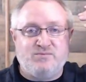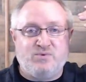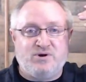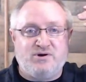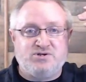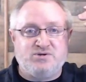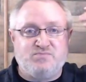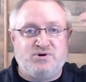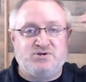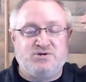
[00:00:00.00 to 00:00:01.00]
We're going to
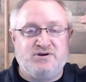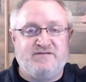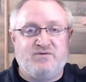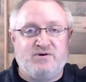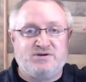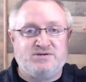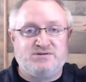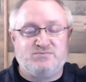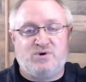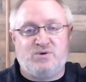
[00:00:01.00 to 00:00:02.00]
put our tuning forks,
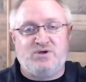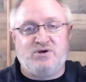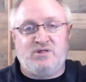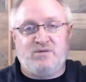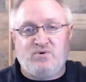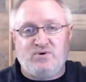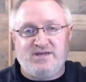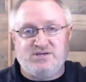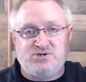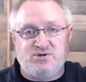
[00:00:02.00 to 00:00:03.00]
what we call a point
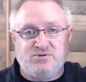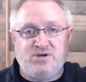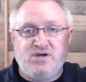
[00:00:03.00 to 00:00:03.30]
and shoot.